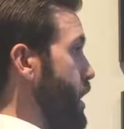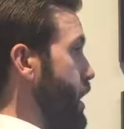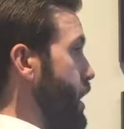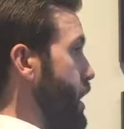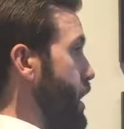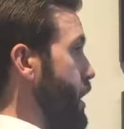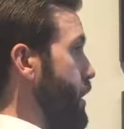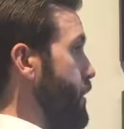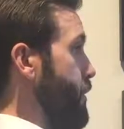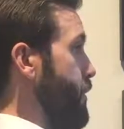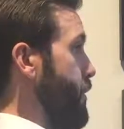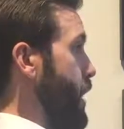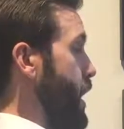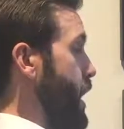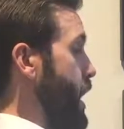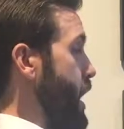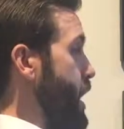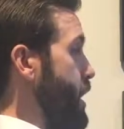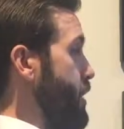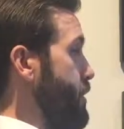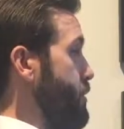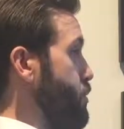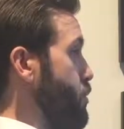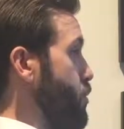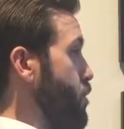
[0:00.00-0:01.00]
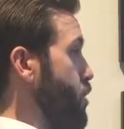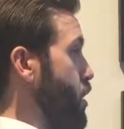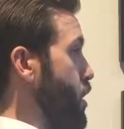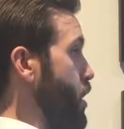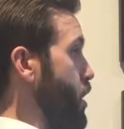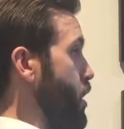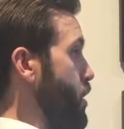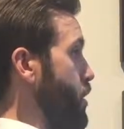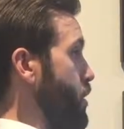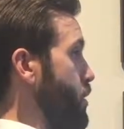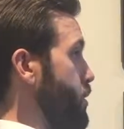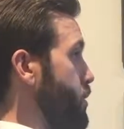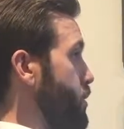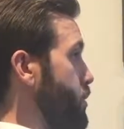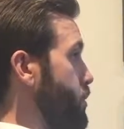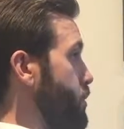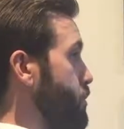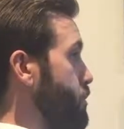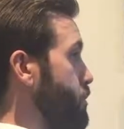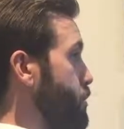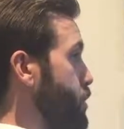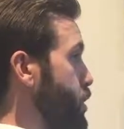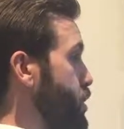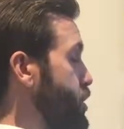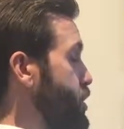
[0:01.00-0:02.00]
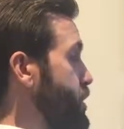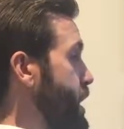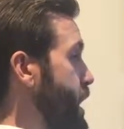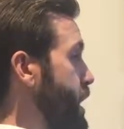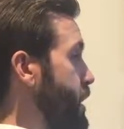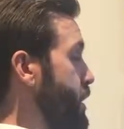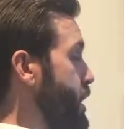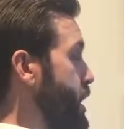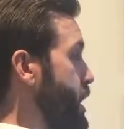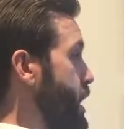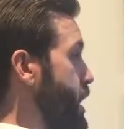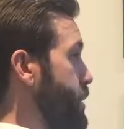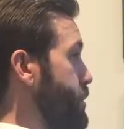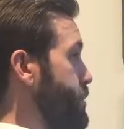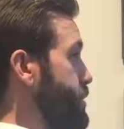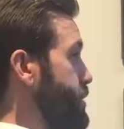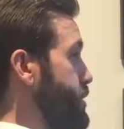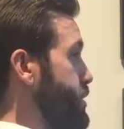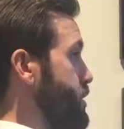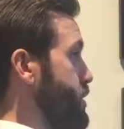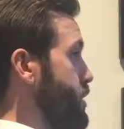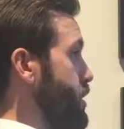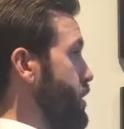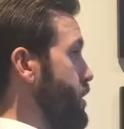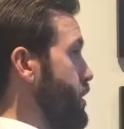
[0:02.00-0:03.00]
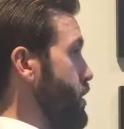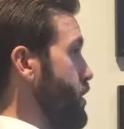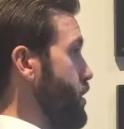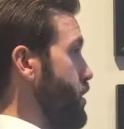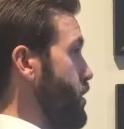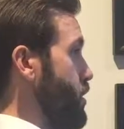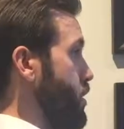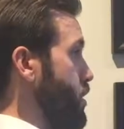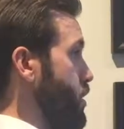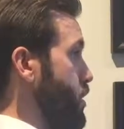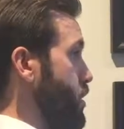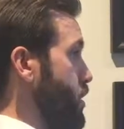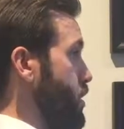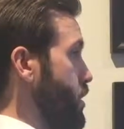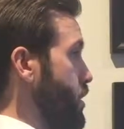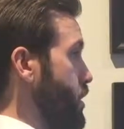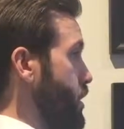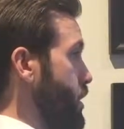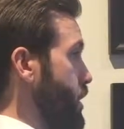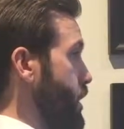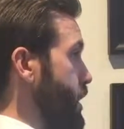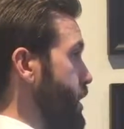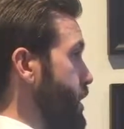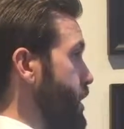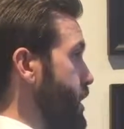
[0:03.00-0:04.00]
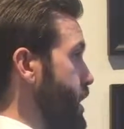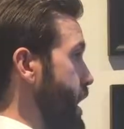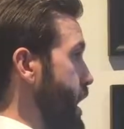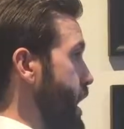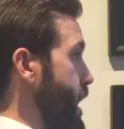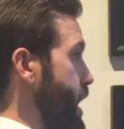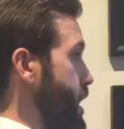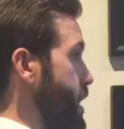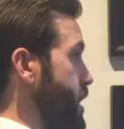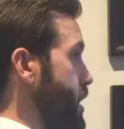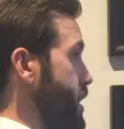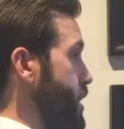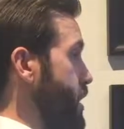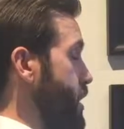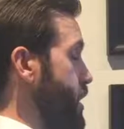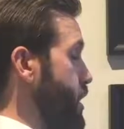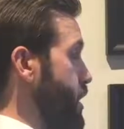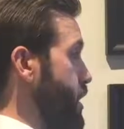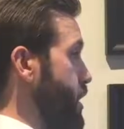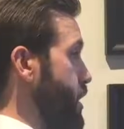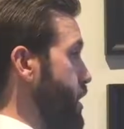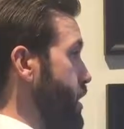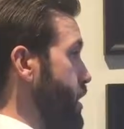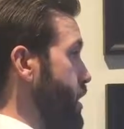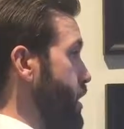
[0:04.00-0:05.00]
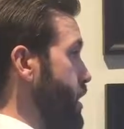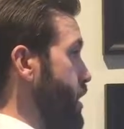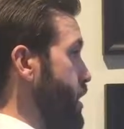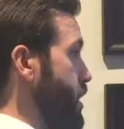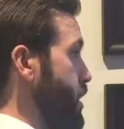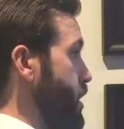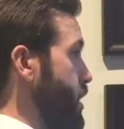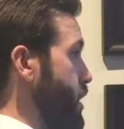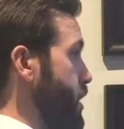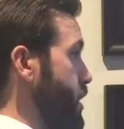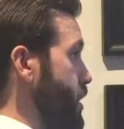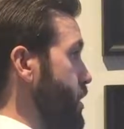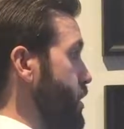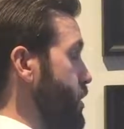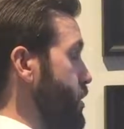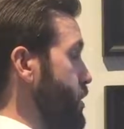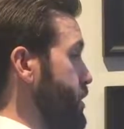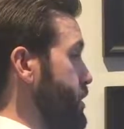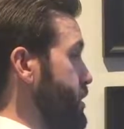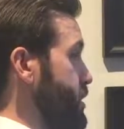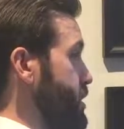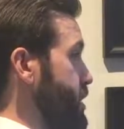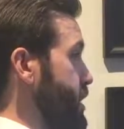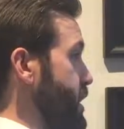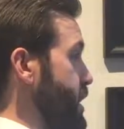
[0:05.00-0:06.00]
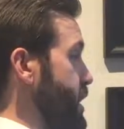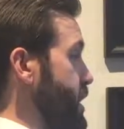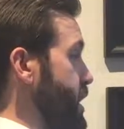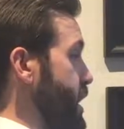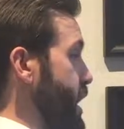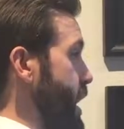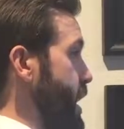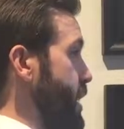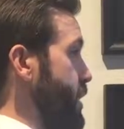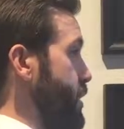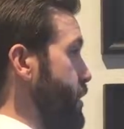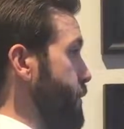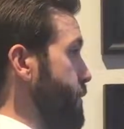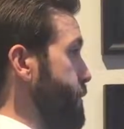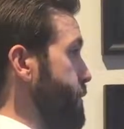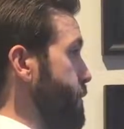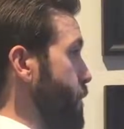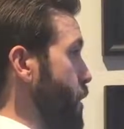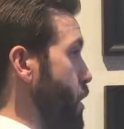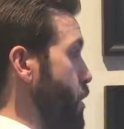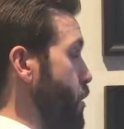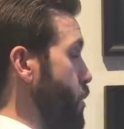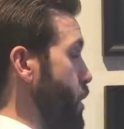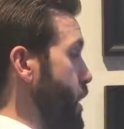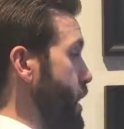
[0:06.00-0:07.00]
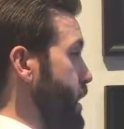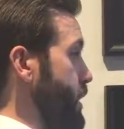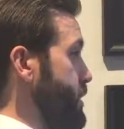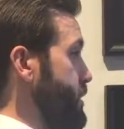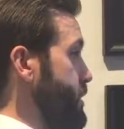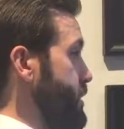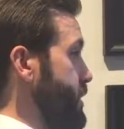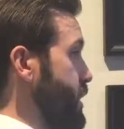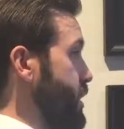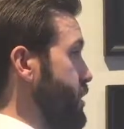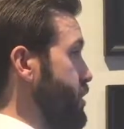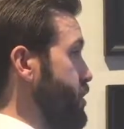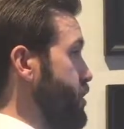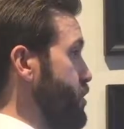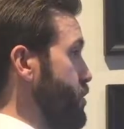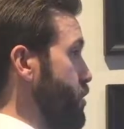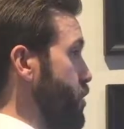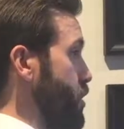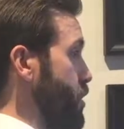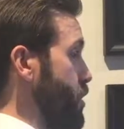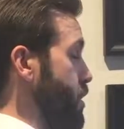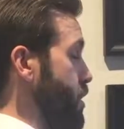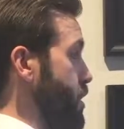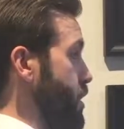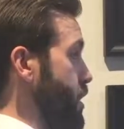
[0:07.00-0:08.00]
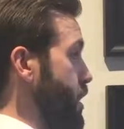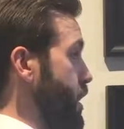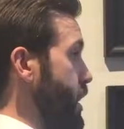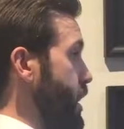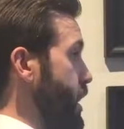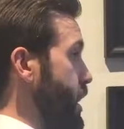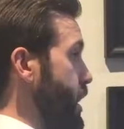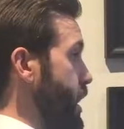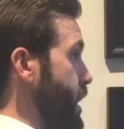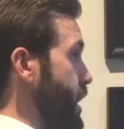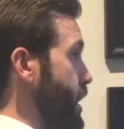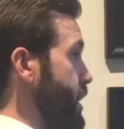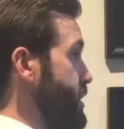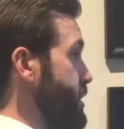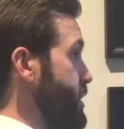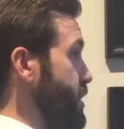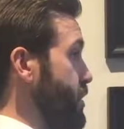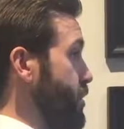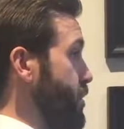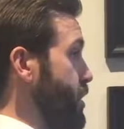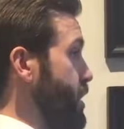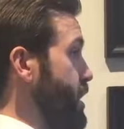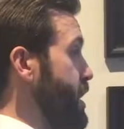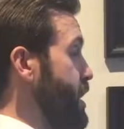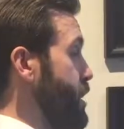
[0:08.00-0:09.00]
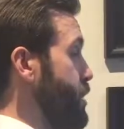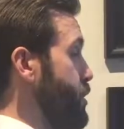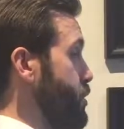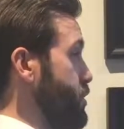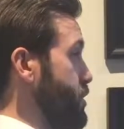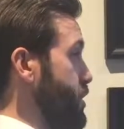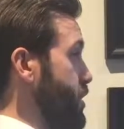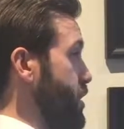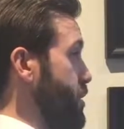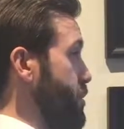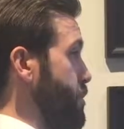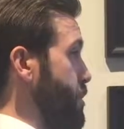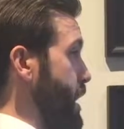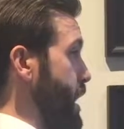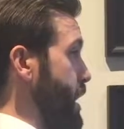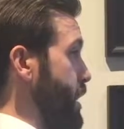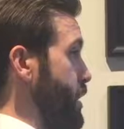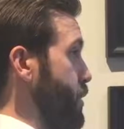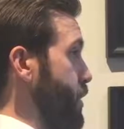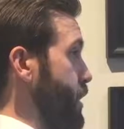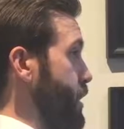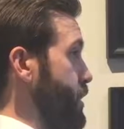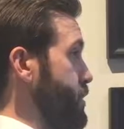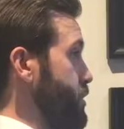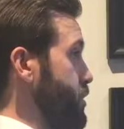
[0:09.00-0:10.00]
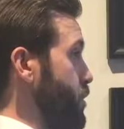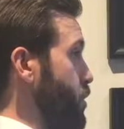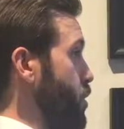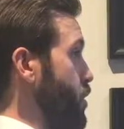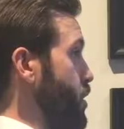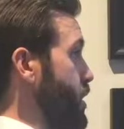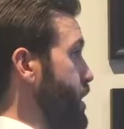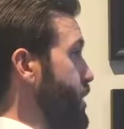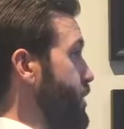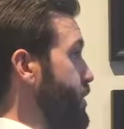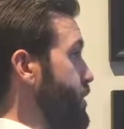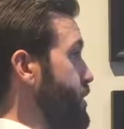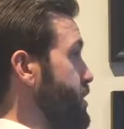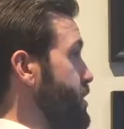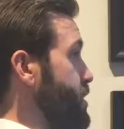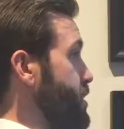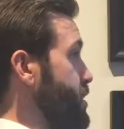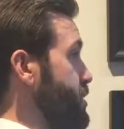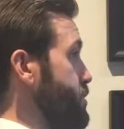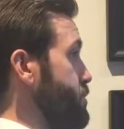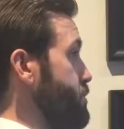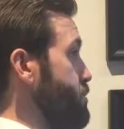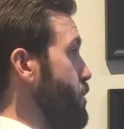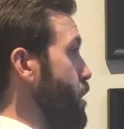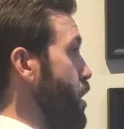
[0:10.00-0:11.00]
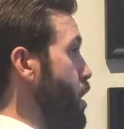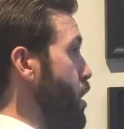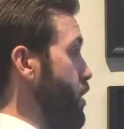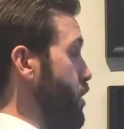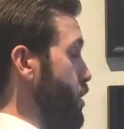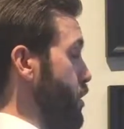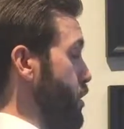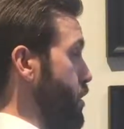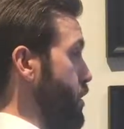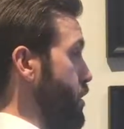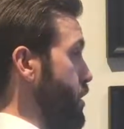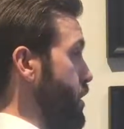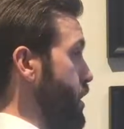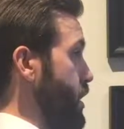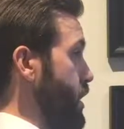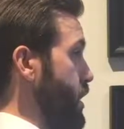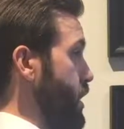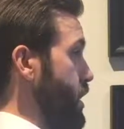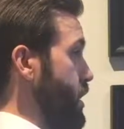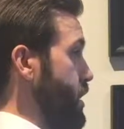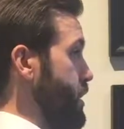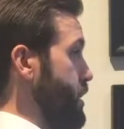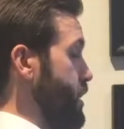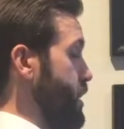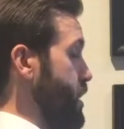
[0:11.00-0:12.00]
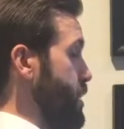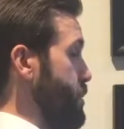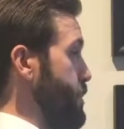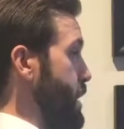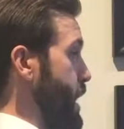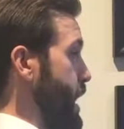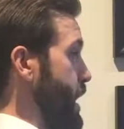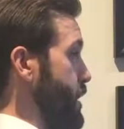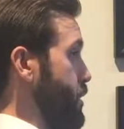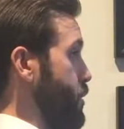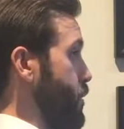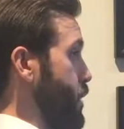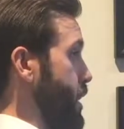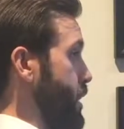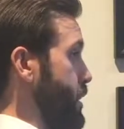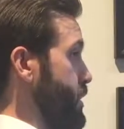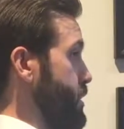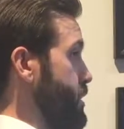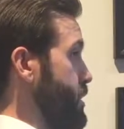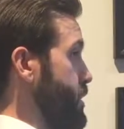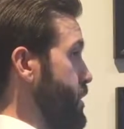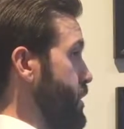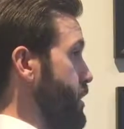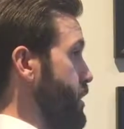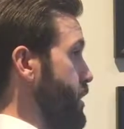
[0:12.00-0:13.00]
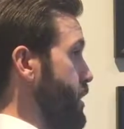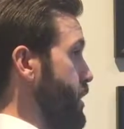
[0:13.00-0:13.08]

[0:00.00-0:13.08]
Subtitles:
If I have more pushed out hips like that, you can see that the front waist gets shorter and is either equal to the back waist or even smaller than the back waist